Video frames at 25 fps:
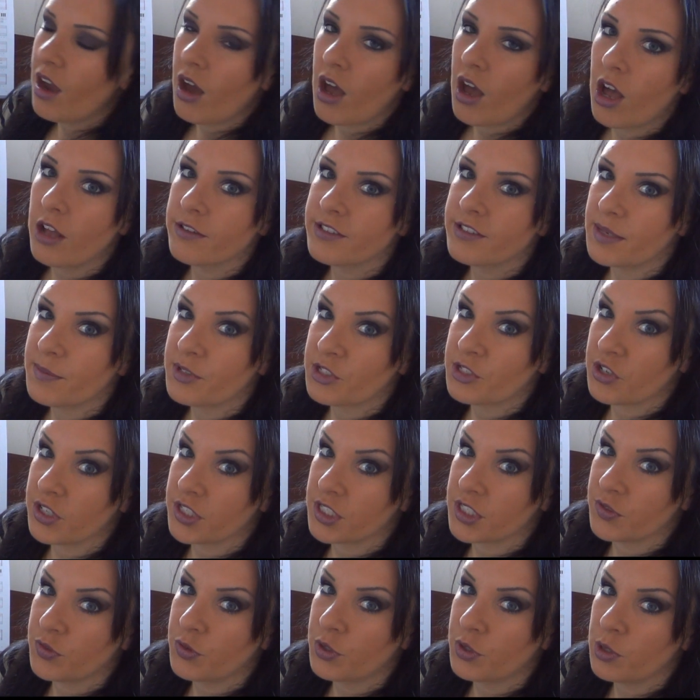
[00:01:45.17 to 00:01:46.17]
I'll
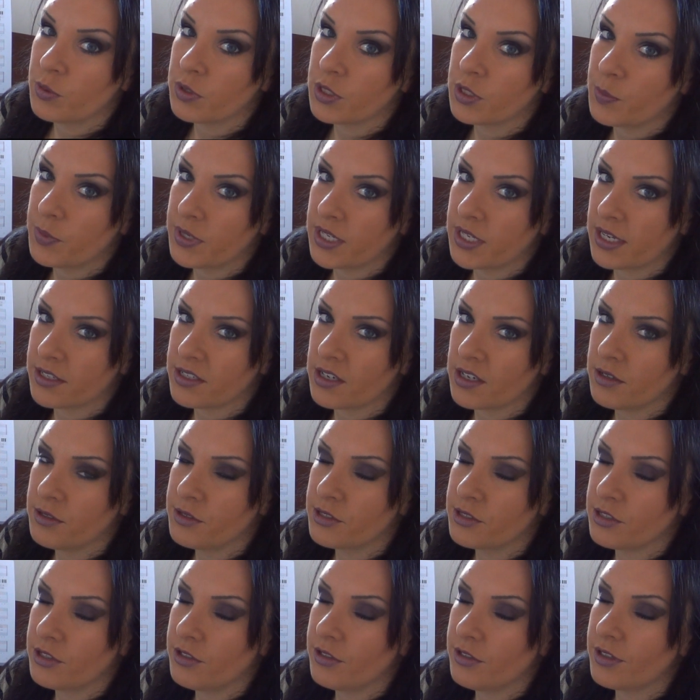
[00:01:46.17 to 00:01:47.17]
demonstrate it for you on the piano
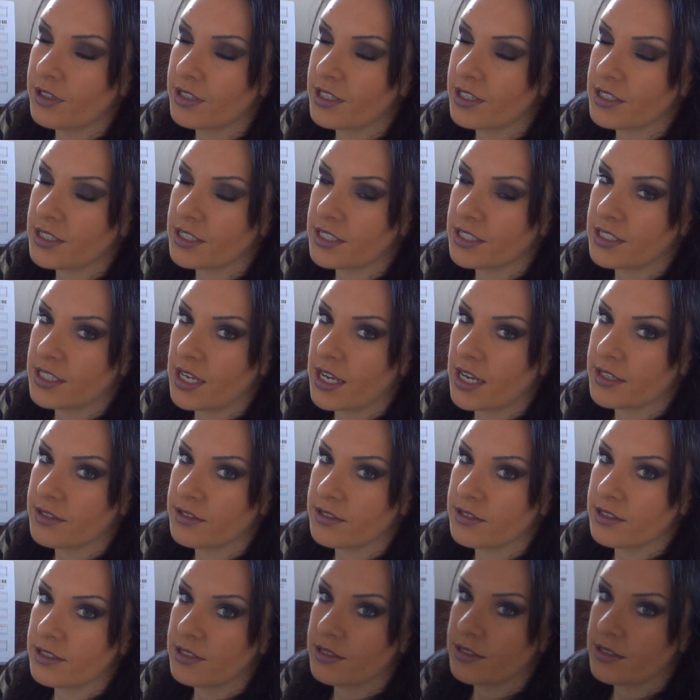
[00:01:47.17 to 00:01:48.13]
so you can understand